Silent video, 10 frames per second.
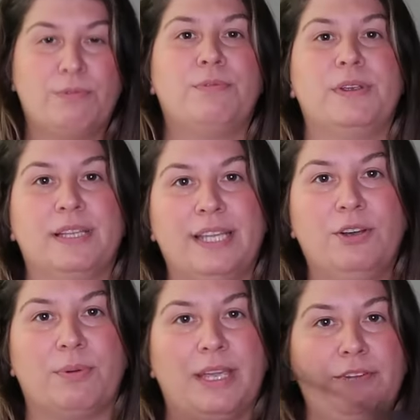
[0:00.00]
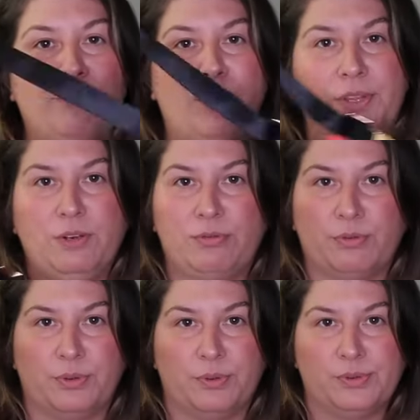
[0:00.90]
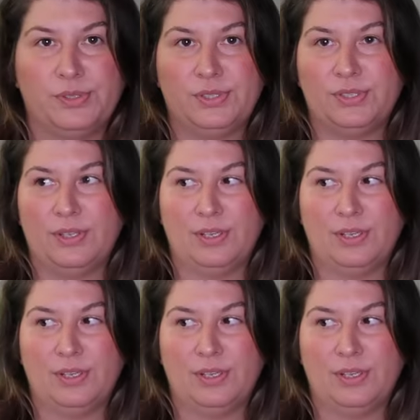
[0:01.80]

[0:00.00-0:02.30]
really great for the cruise,